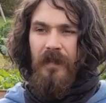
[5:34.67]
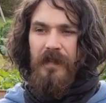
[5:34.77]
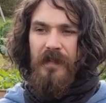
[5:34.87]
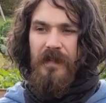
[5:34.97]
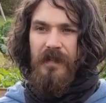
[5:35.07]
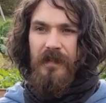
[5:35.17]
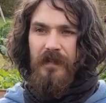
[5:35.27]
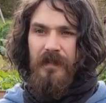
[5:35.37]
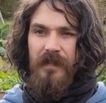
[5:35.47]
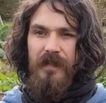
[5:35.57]
it's
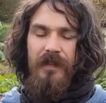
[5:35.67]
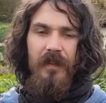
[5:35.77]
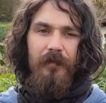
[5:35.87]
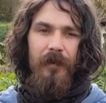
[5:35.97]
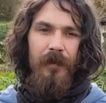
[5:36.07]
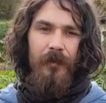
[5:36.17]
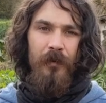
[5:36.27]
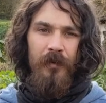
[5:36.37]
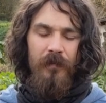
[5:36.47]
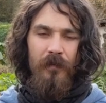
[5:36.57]
it's not very
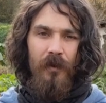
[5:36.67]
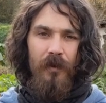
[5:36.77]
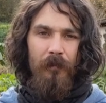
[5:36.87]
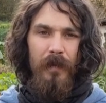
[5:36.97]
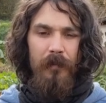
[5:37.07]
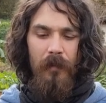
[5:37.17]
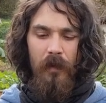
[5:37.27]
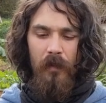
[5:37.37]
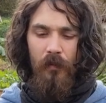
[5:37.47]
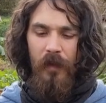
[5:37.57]
good for
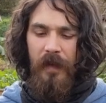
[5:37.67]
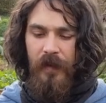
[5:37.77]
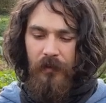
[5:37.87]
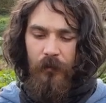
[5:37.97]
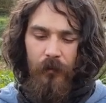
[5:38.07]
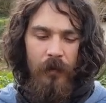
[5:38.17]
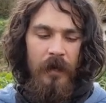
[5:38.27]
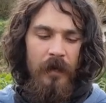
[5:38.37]
people who like to